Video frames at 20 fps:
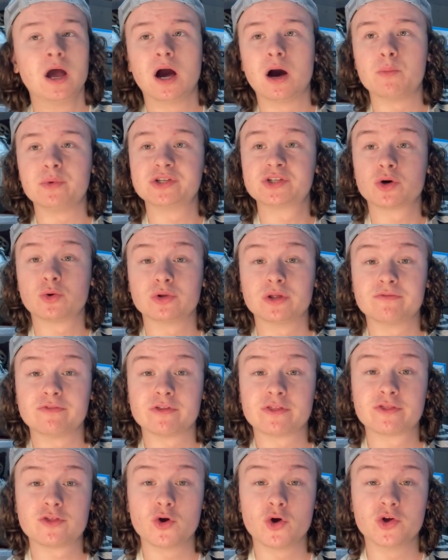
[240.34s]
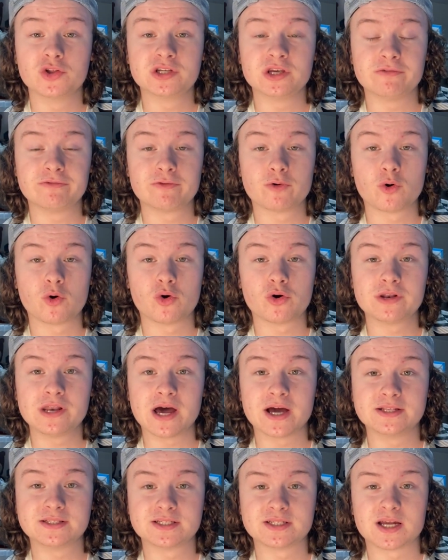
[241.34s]
and we sold it for thirty-four
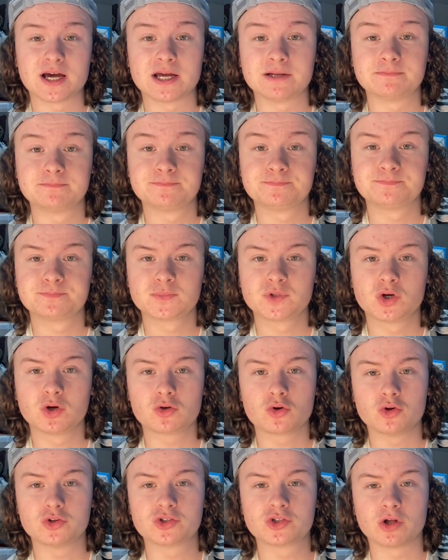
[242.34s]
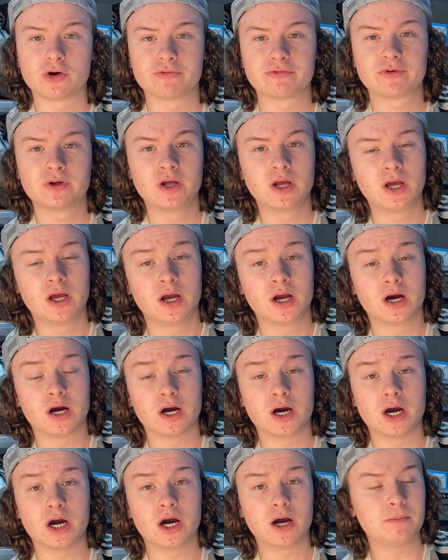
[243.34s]
ninety-nine. Good, good stuff.
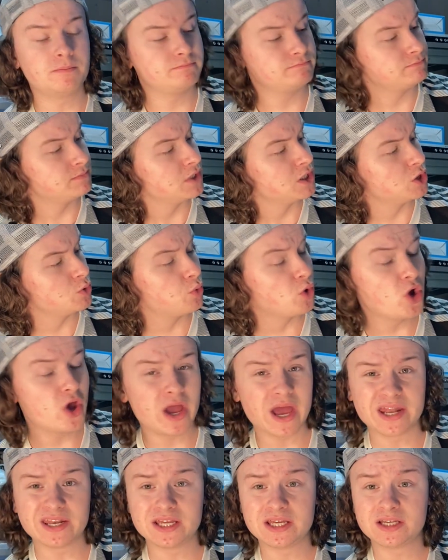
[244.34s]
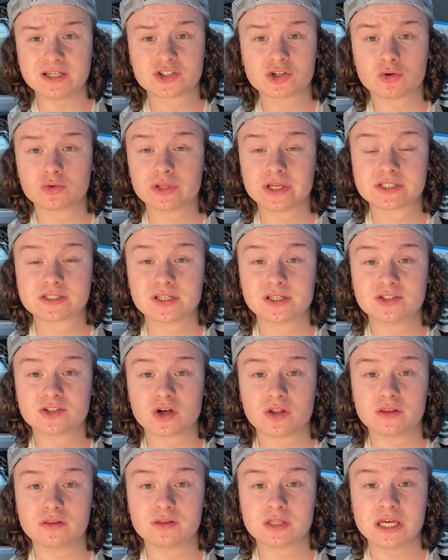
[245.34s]
Um, there weren't any sold listings
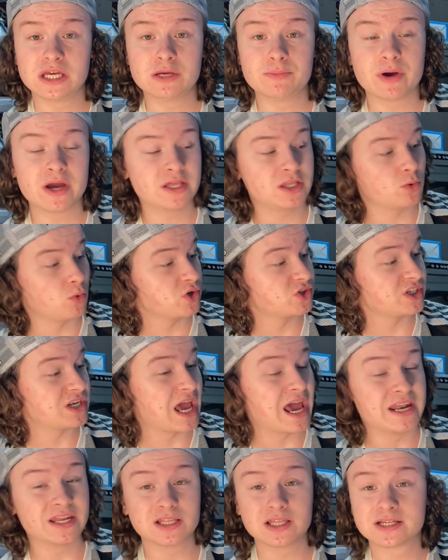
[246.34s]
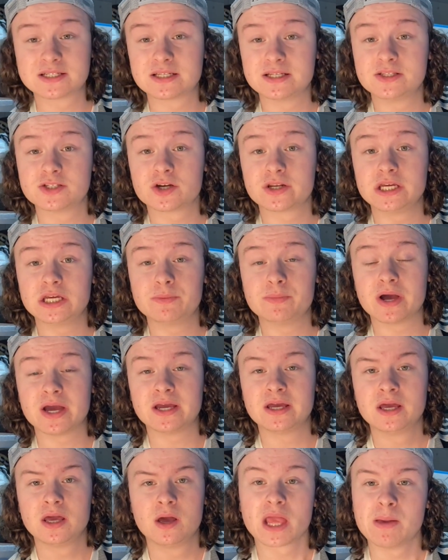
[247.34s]
on eBay, there wasn't any listings on
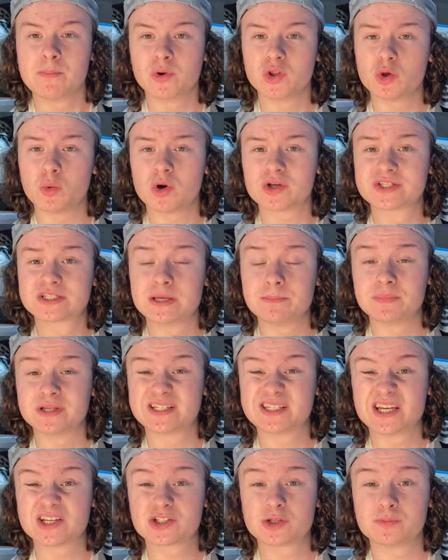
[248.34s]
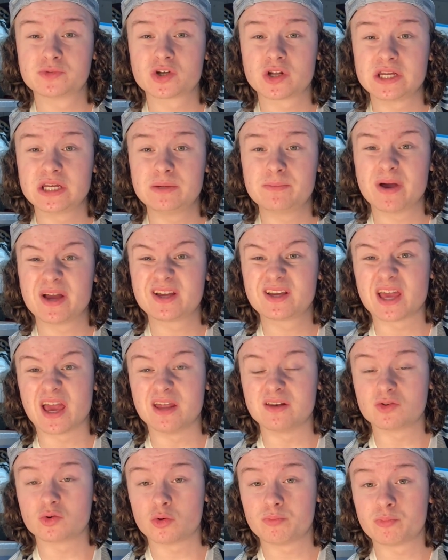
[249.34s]
eBay, but there was similar systems on eBay
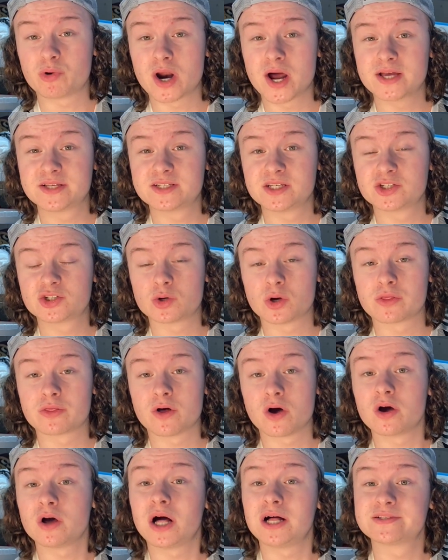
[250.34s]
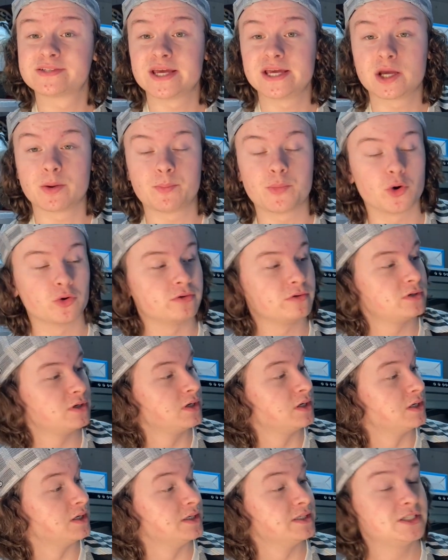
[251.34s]
getting good prices, so I thought, I'll take a punt,
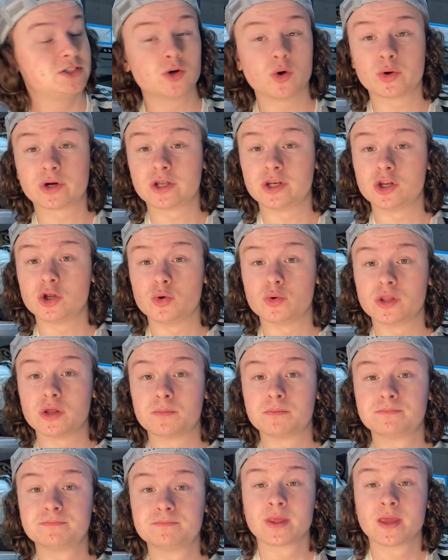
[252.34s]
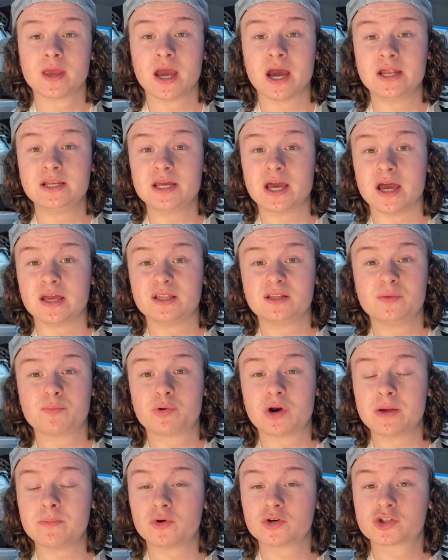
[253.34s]
see what we can do with them. And yeah, you
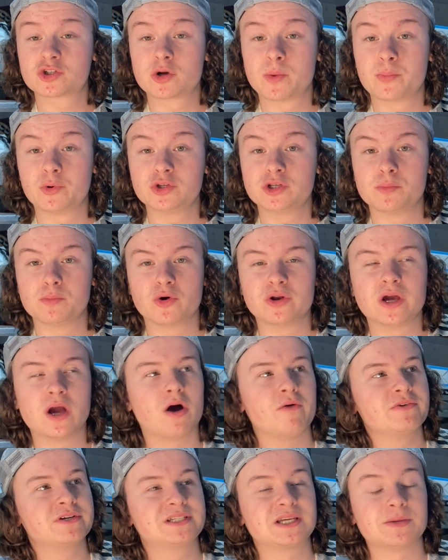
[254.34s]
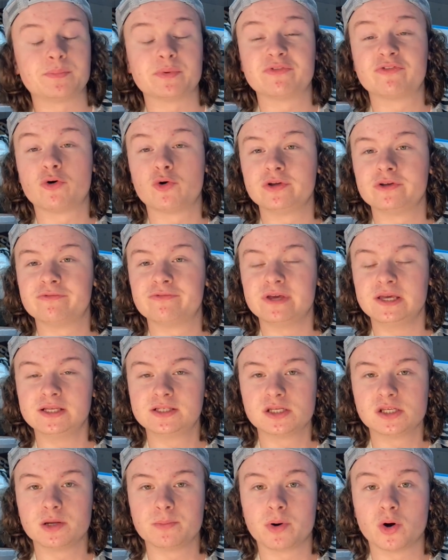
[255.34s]
pretty much tripled your money, obviously before your
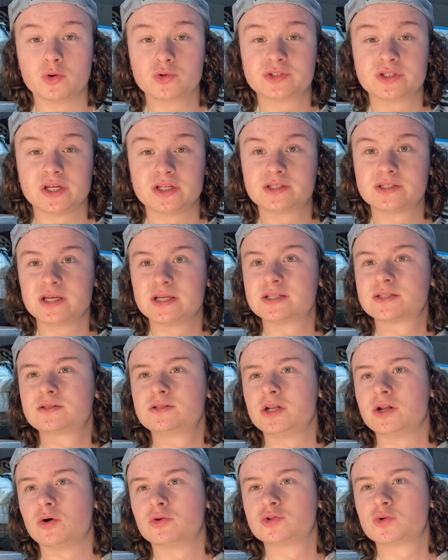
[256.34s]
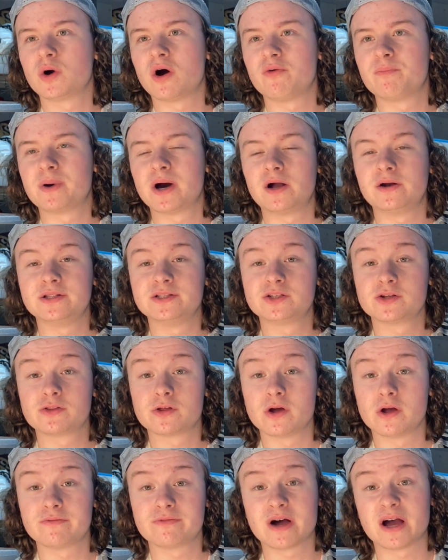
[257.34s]
fees and your postage, it's, you know, twelve pounds to
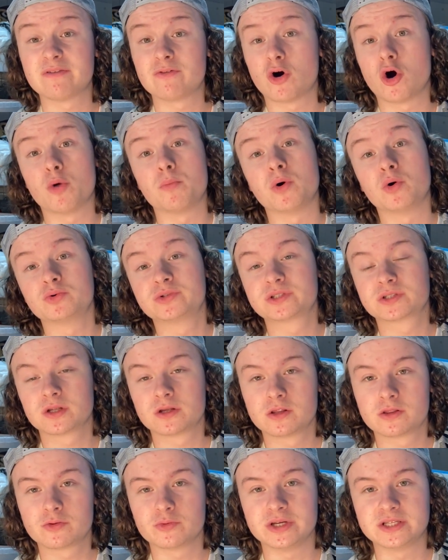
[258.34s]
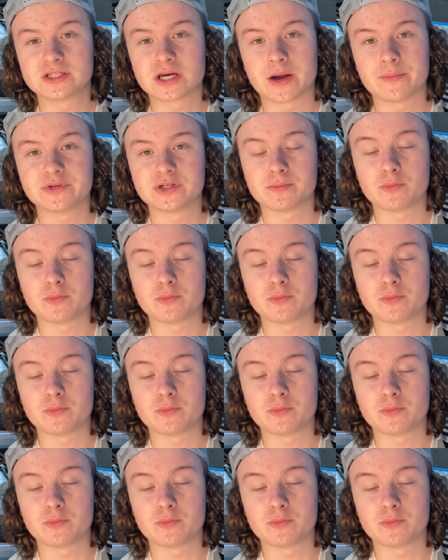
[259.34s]
thirty-five pounds, almost three times your